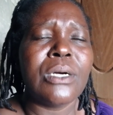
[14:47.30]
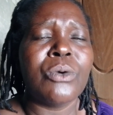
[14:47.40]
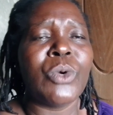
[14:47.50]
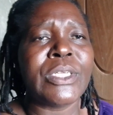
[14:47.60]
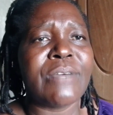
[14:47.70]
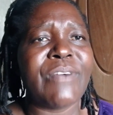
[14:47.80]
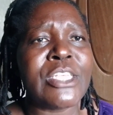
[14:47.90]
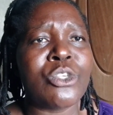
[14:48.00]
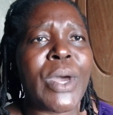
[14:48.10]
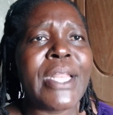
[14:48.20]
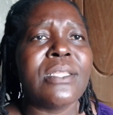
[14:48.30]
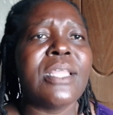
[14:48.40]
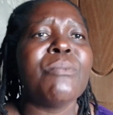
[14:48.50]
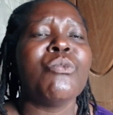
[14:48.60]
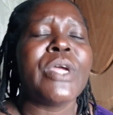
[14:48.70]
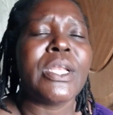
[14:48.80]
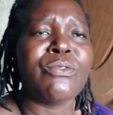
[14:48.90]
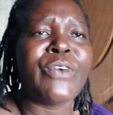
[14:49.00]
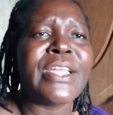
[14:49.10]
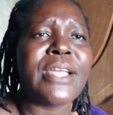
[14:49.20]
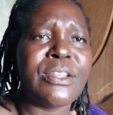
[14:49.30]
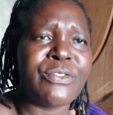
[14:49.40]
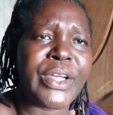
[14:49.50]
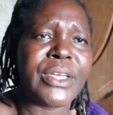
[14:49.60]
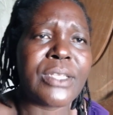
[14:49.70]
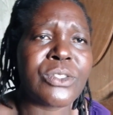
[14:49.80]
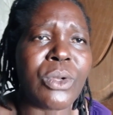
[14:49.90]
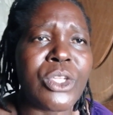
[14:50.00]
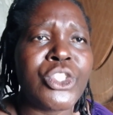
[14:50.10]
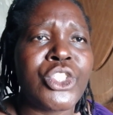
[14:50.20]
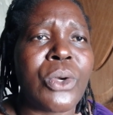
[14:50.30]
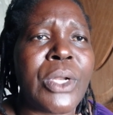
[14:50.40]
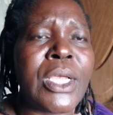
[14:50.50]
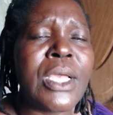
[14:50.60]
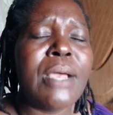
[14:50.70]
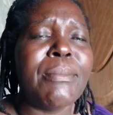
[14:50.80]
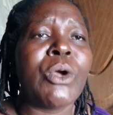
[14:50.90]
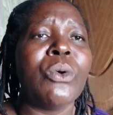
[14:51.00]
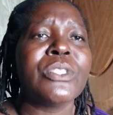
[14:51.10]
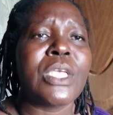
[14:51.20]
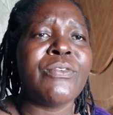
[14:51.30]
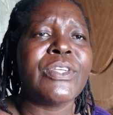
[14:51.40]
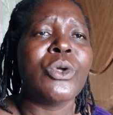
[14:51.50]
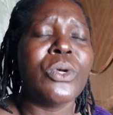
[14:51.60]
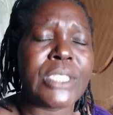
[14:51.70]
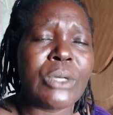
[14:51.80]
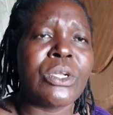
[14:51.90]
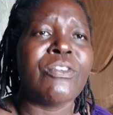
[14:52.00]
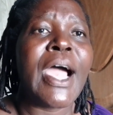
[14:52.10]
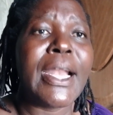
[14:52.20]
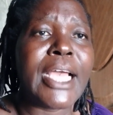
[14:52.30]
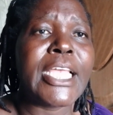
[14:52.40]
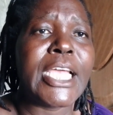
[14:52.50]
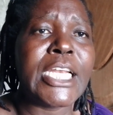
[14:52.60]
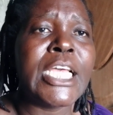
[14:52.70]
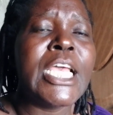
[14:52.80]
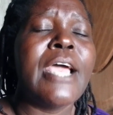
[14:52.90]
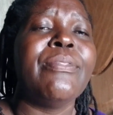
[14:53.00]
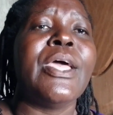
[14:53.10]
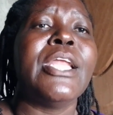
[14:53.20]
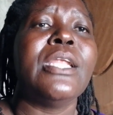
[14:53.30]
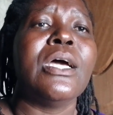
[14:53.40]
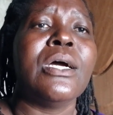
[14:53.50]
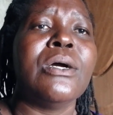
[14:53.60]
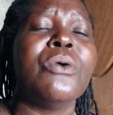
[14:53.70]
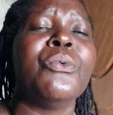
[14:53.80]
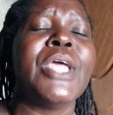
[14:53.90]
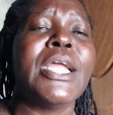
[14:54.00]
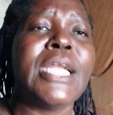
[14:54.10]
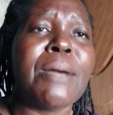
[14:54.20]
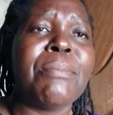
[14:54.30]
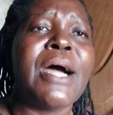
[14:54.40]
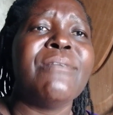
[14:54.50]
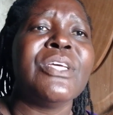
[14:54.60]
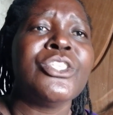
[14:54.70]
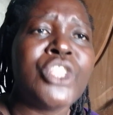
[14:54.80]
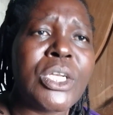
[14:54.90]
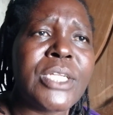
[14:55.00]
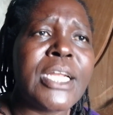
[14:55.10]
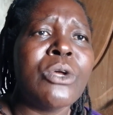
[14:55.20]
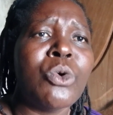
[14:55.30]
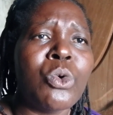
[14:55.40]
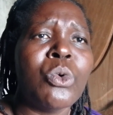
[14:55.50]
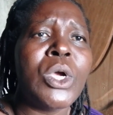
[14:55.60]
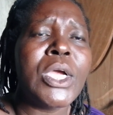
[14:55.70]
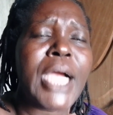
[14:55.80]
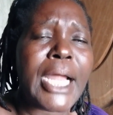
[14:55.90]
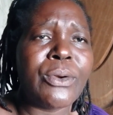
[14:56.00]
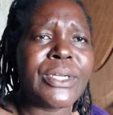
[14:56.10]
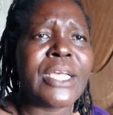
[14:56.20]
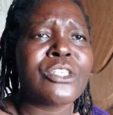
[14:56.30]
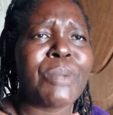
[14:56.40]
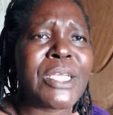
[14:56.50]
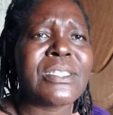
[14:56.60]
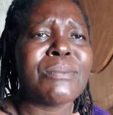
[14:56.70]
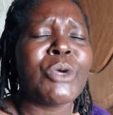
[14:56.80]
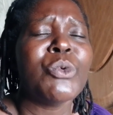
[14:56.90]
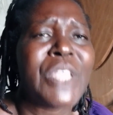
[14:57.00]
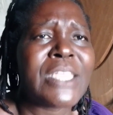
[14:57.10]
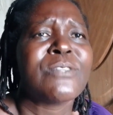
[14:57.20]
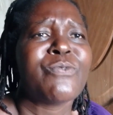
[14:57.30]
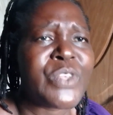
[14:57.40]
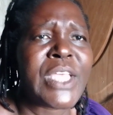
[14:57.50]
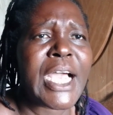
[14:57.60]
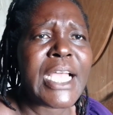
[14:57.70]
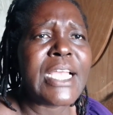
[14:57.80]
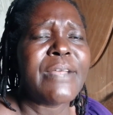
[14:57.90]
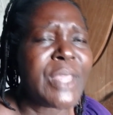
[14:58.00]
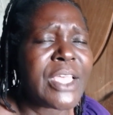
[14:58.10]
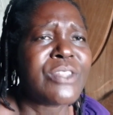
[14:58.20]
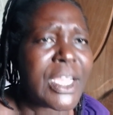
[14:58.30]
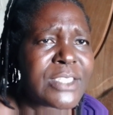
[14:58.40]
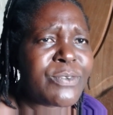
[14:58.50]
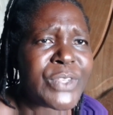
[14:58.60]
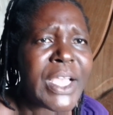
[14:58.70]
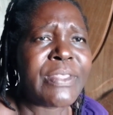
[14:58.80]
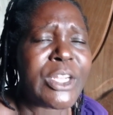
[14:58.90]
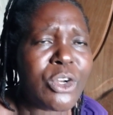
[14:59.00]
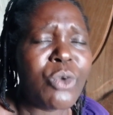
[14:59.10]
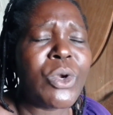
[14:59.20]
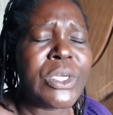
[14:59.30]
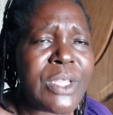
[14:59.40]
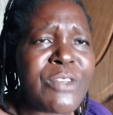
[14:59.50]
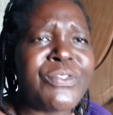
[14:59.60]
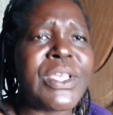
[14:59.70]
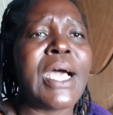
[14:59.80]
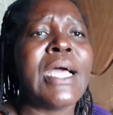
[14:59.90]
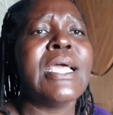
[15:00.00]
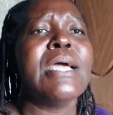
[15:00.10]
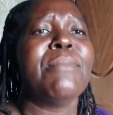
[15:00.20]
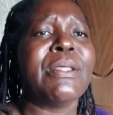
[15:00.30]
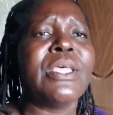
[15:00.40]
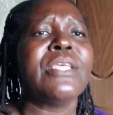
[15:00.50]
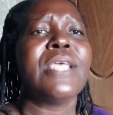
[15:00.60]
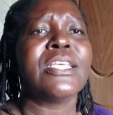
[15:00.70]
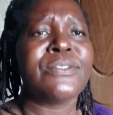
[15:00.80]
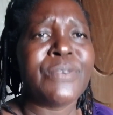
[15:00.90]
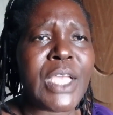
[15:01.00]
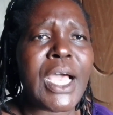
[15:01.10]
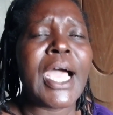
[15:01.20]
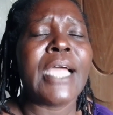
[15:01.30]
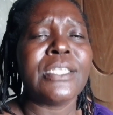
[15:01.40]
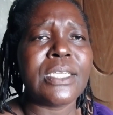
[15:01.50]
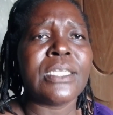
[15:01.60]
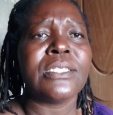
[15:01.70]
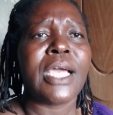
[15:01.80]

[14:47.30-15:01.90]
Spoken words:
whatever is worrying them will finally find a solution. Because if it goes out of hand again, then we end up having children who cannot express them, who just fear. They just fear. They don't know what they fear, but they just fear, and it